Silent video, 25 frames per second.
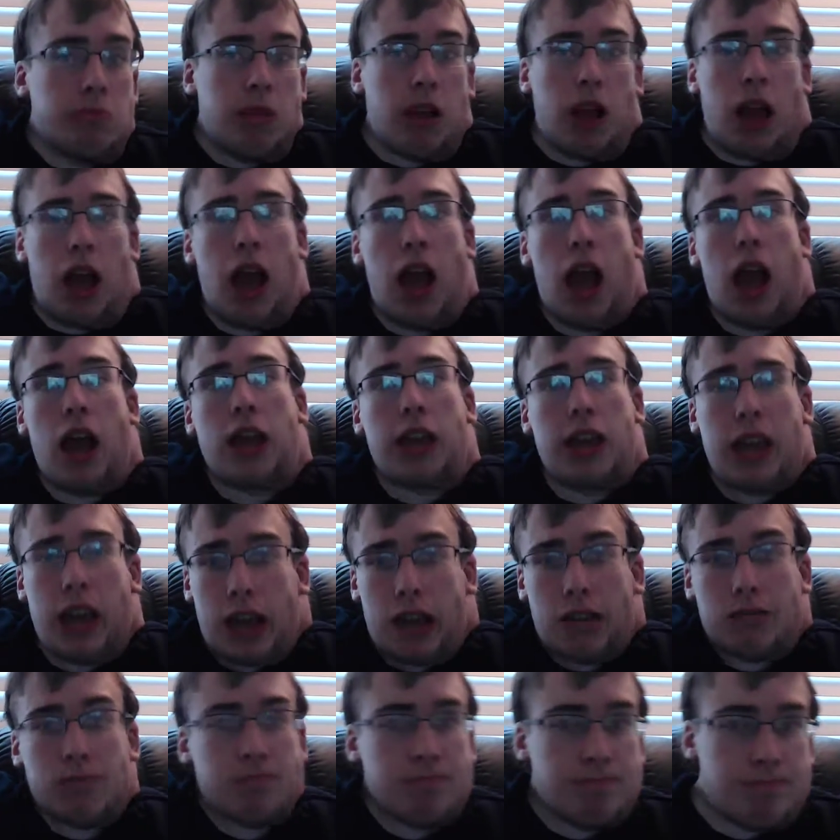And
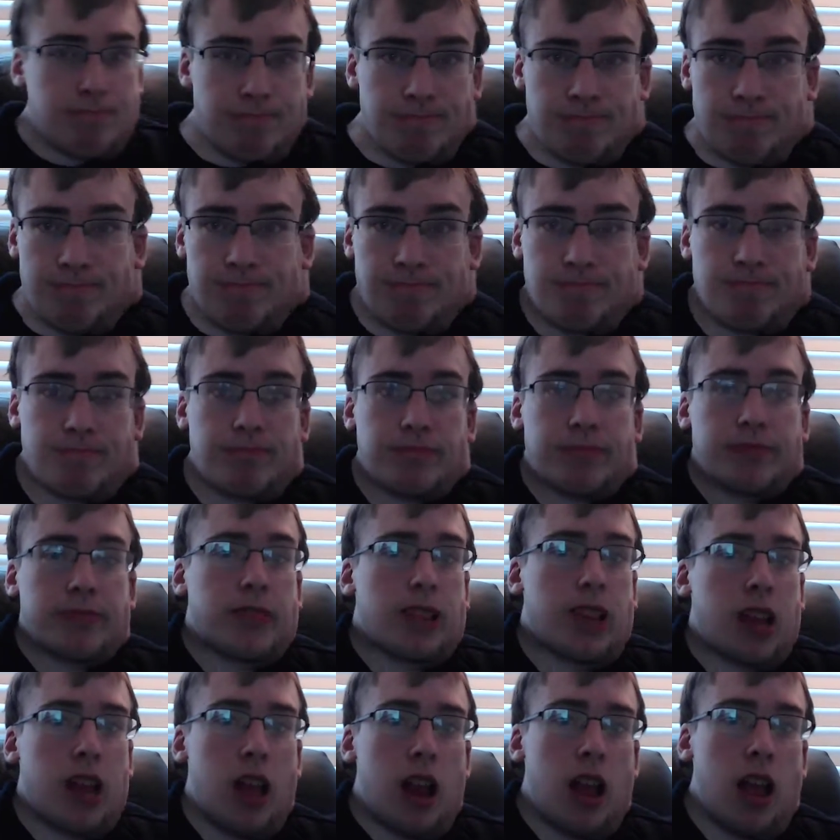yeah.
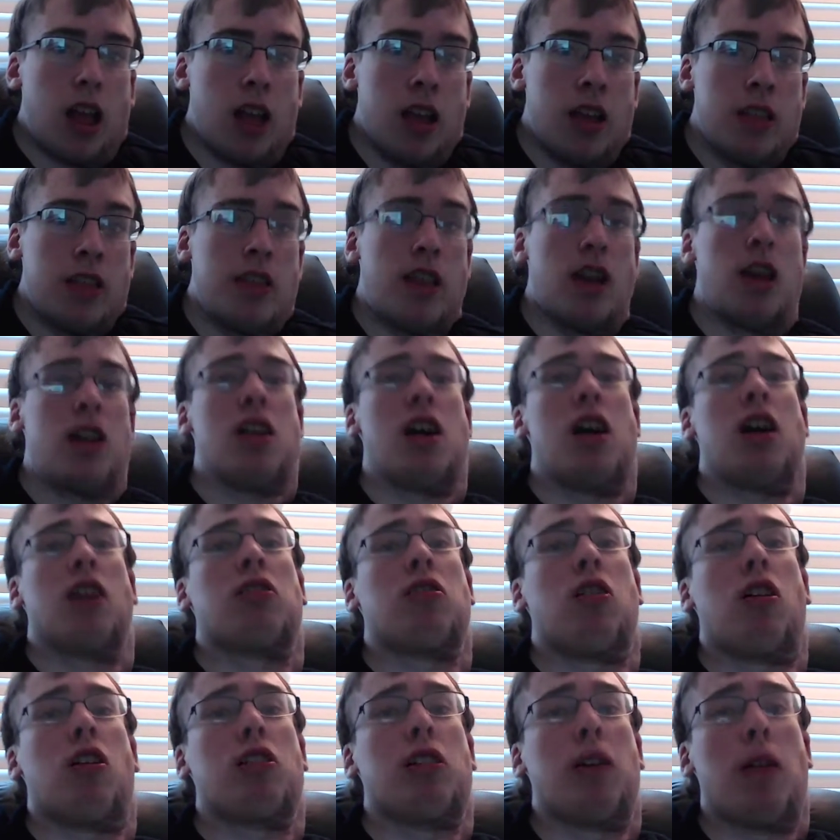Then I
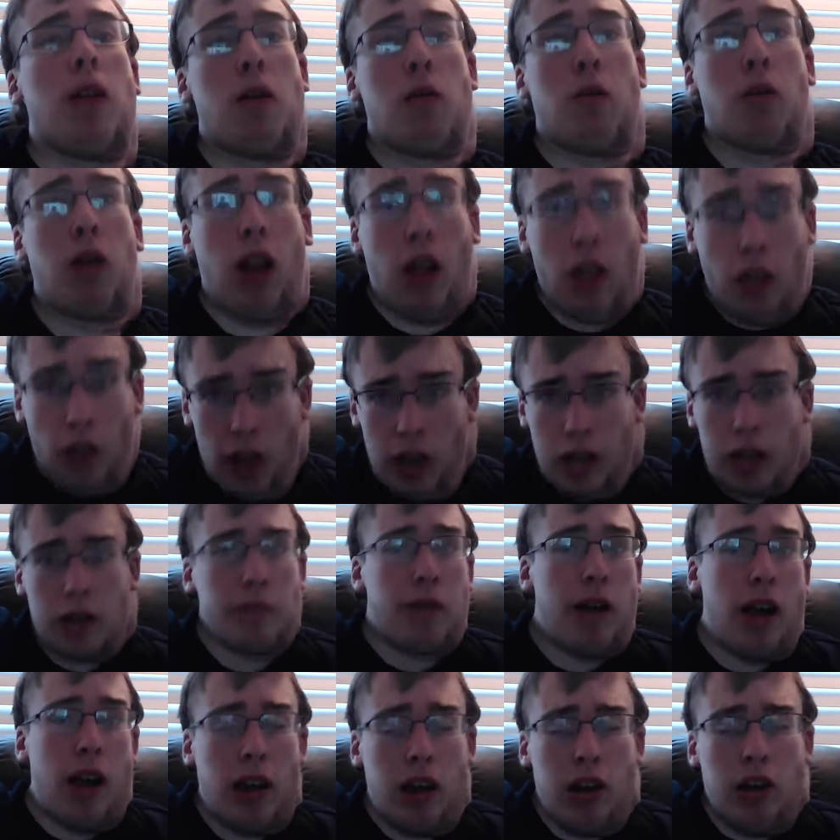talked about what I like
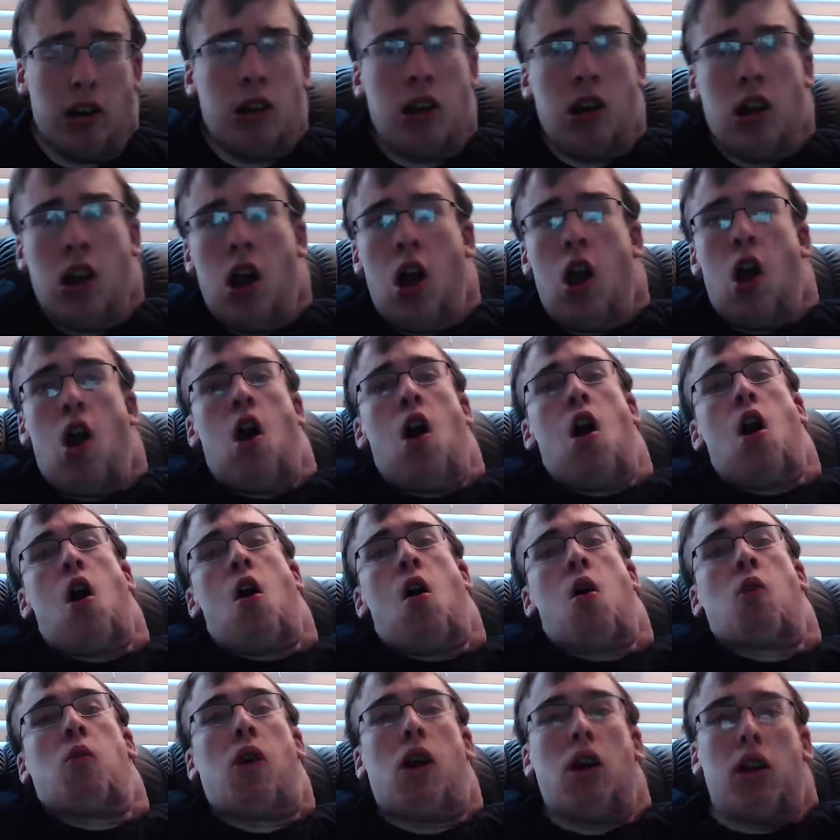about her.
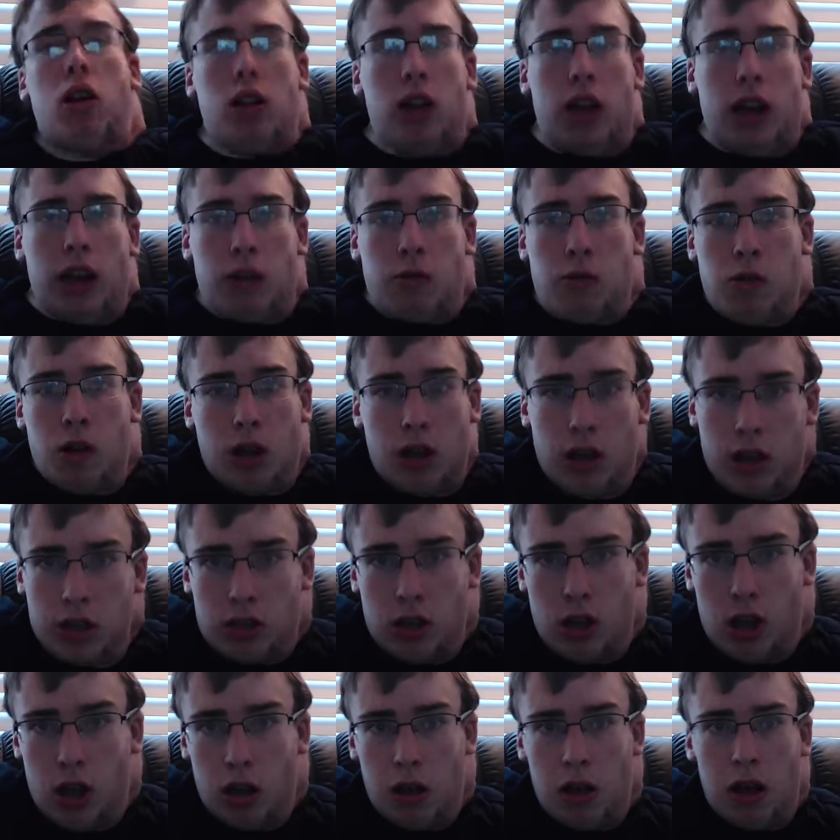Why don't I quickly
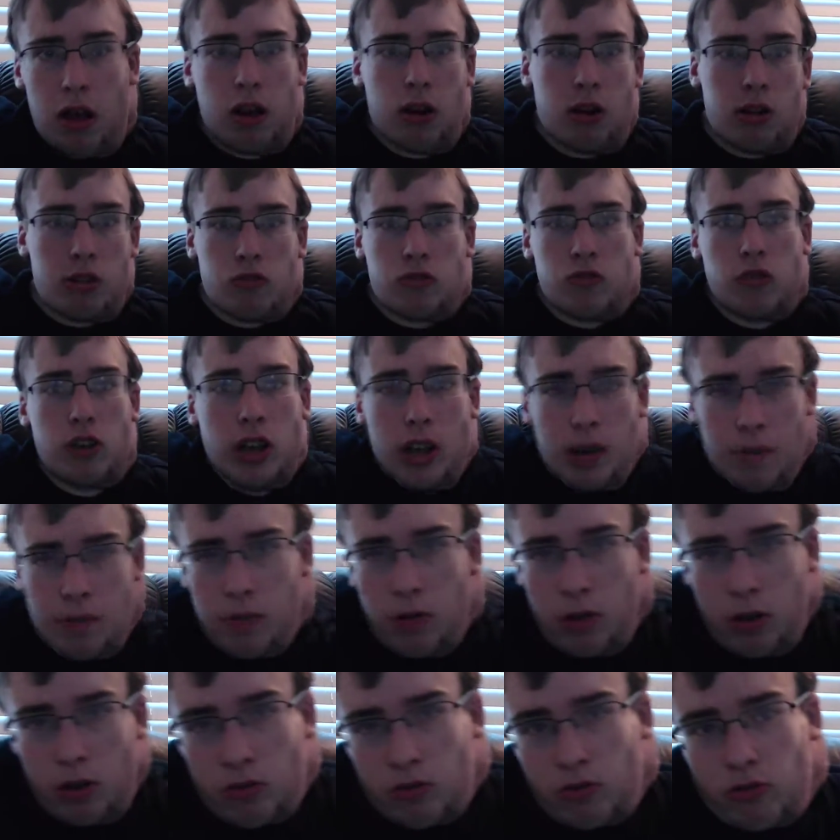talk about her three,
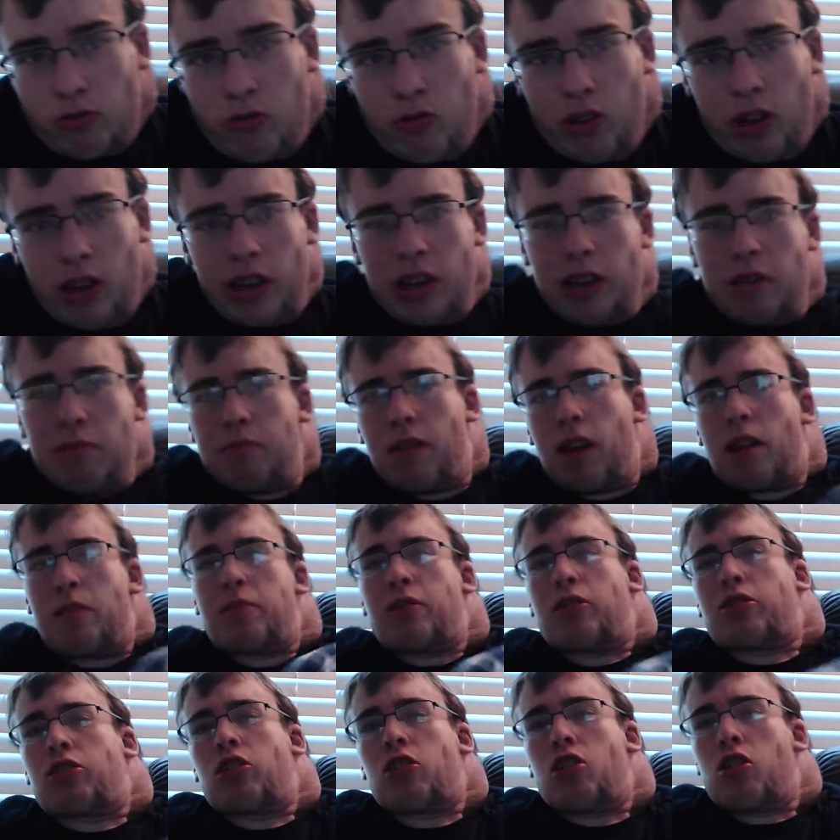her three,
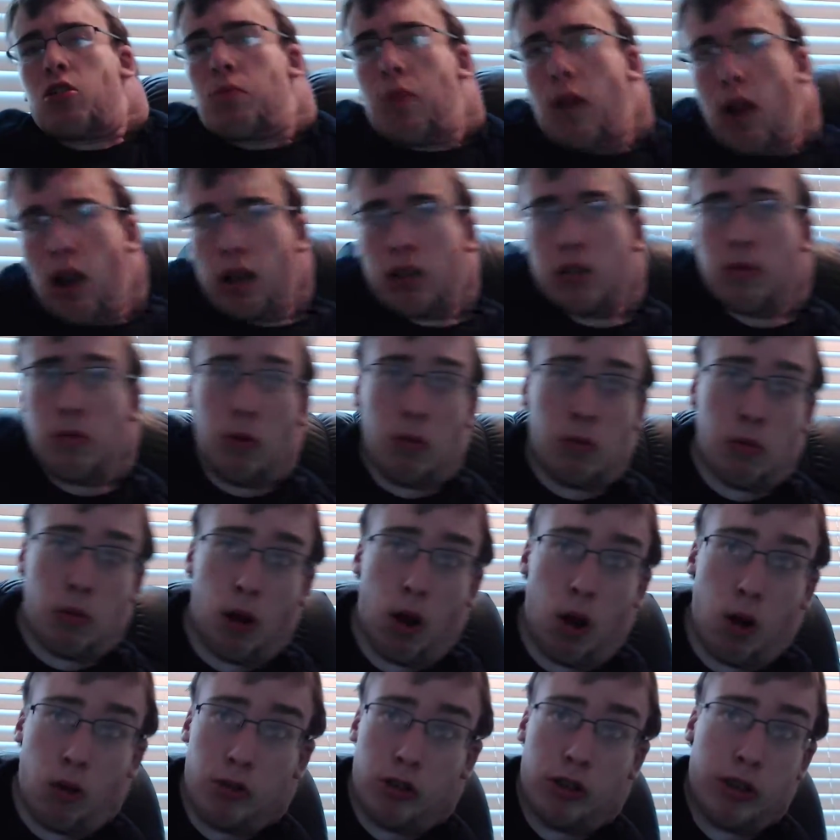maybe two possible
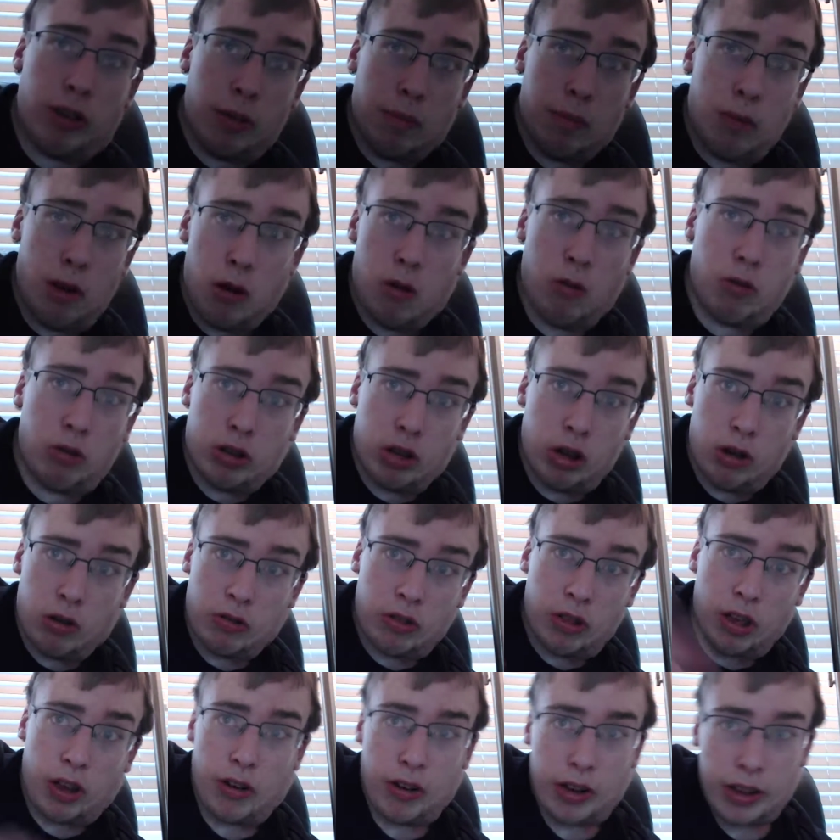worlds in the Boruto
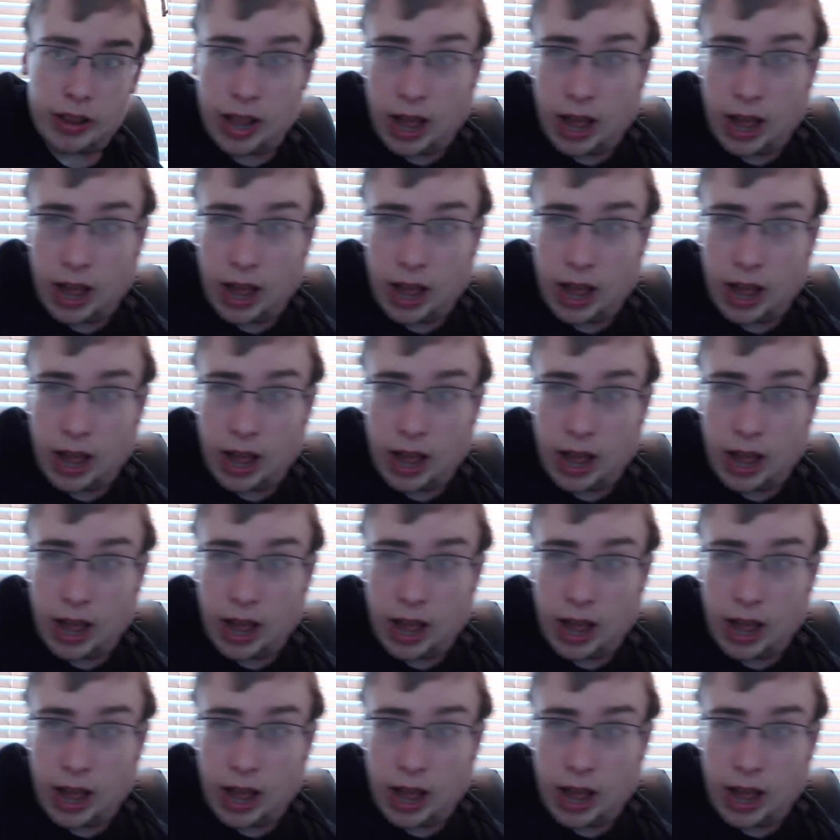theory?